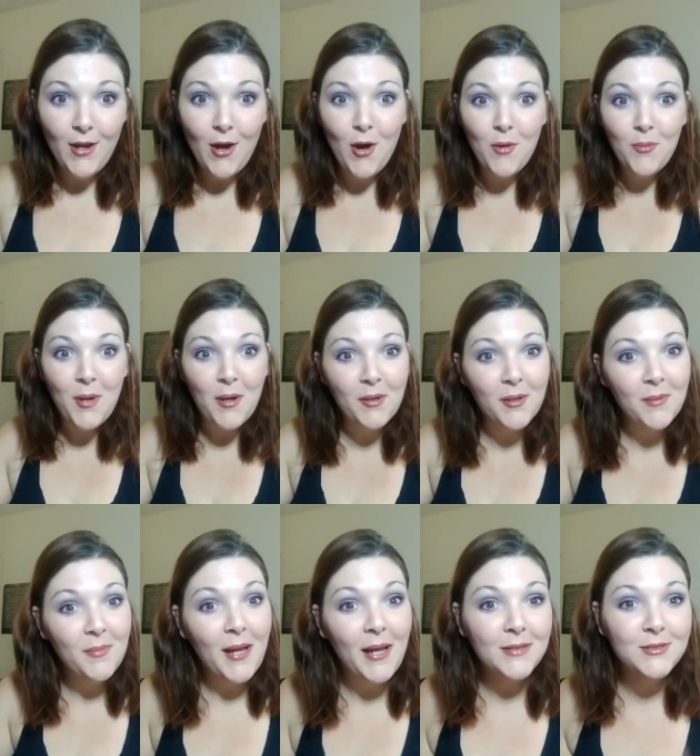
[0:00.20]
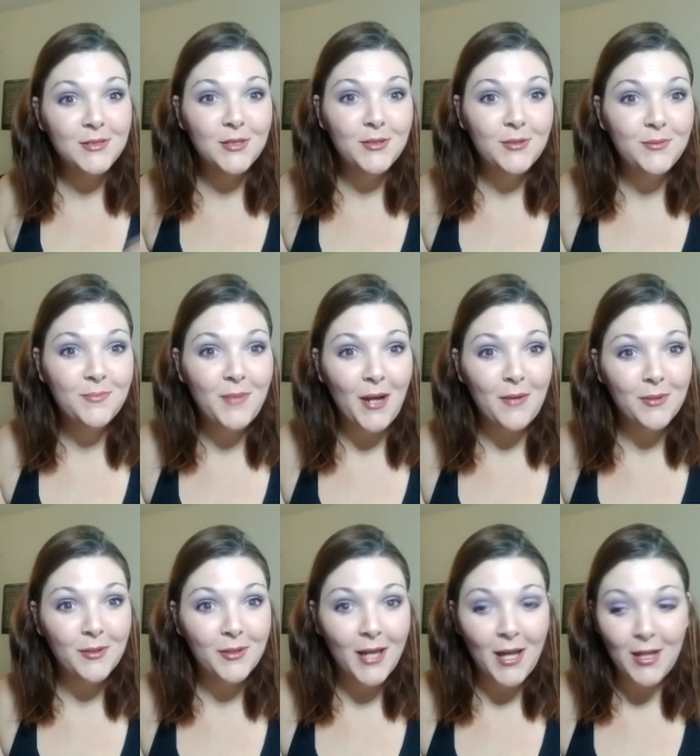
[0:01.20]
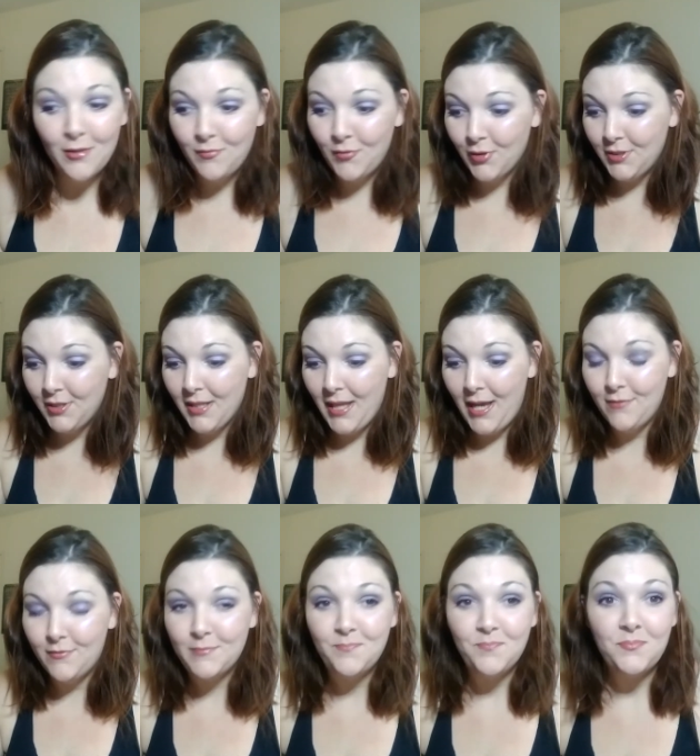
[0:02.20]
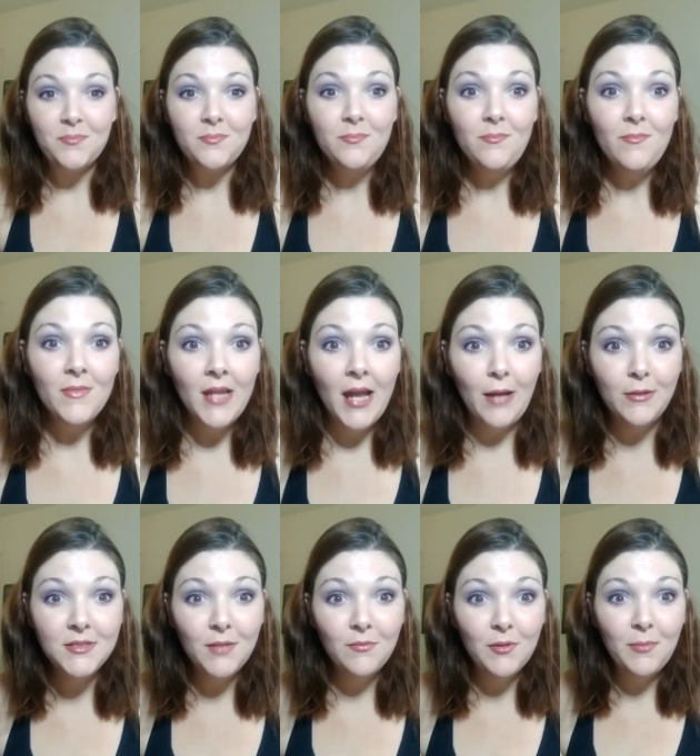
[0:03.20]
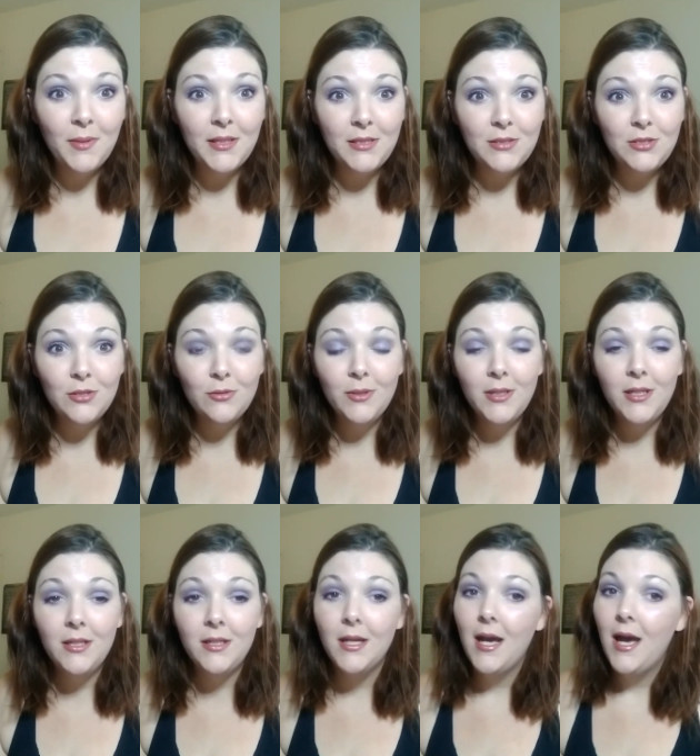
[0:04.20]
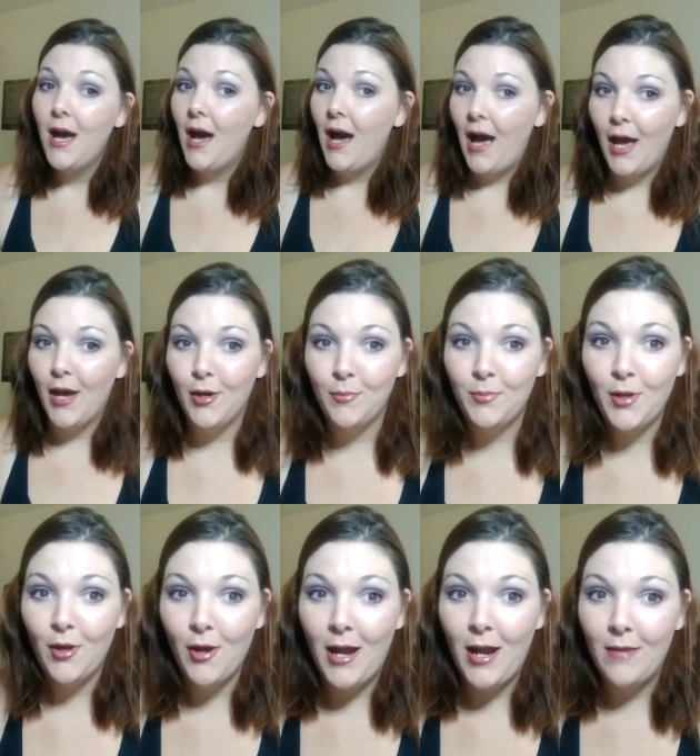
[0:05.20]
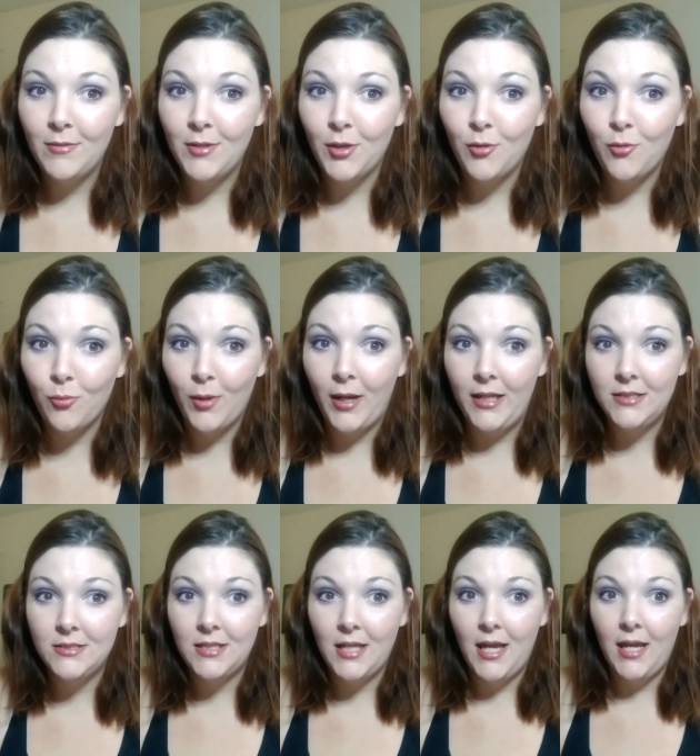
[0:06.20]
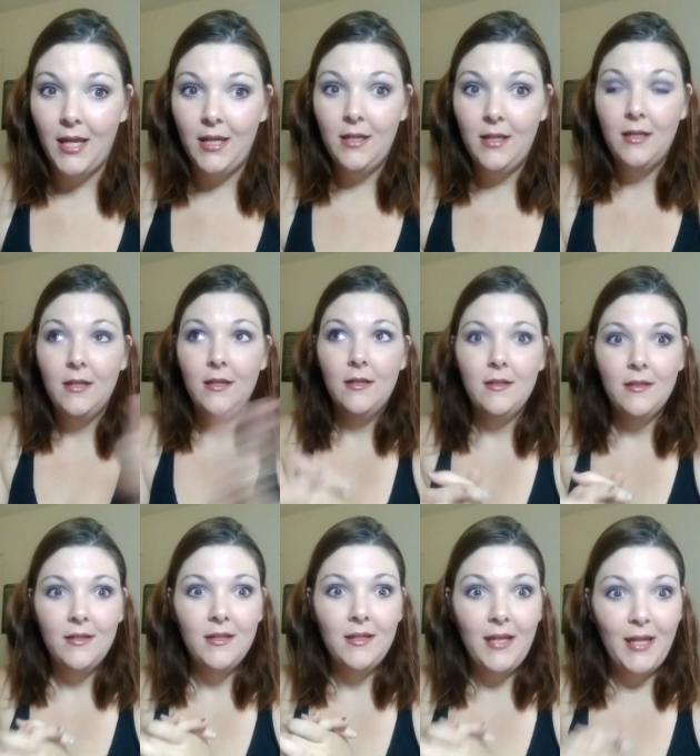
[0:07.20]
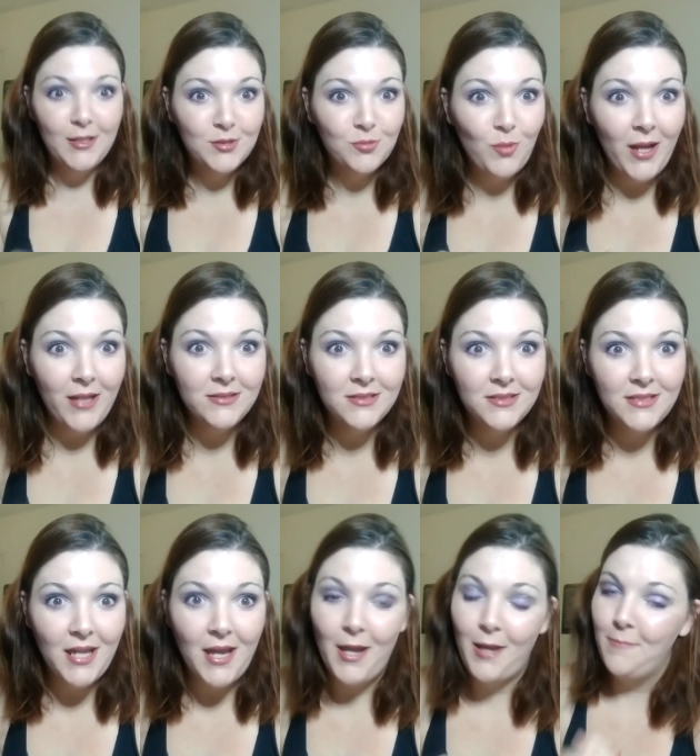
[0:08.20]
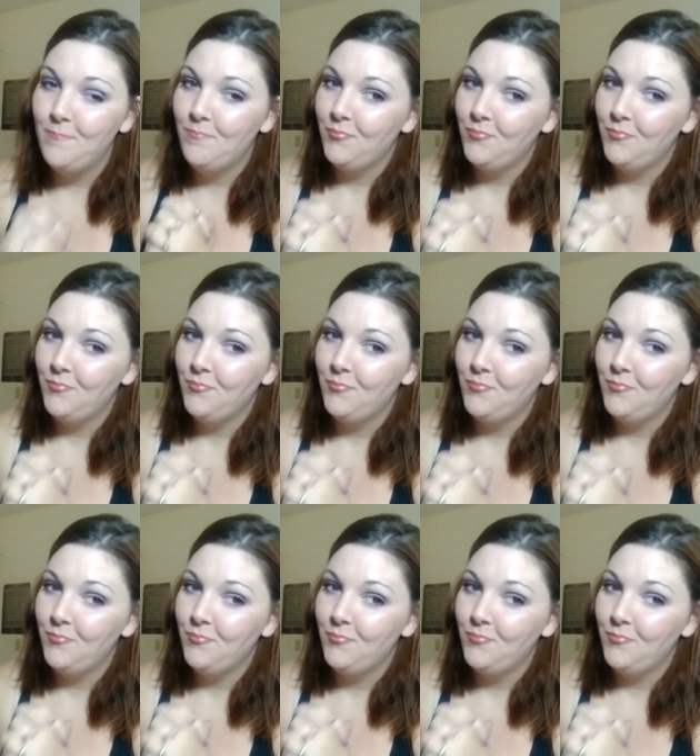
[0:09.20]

all Welcome back to My Real California Life. How's everybody doing? I hope y'all are having a great day. It's Wednesday.